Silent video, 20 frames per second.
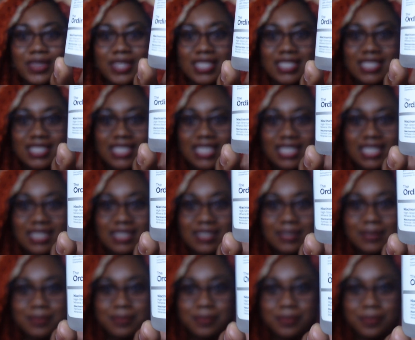this is it.
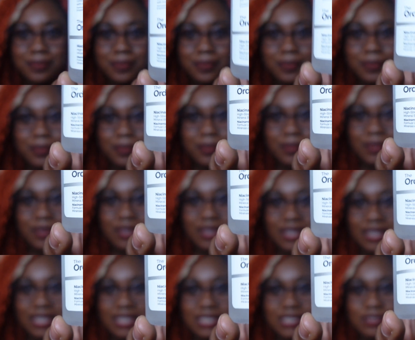
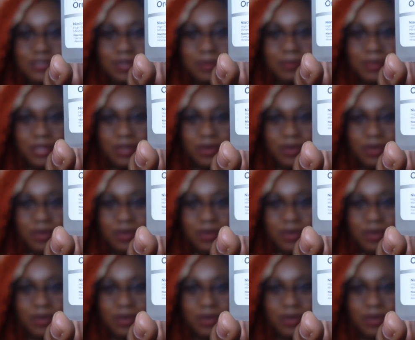It's from The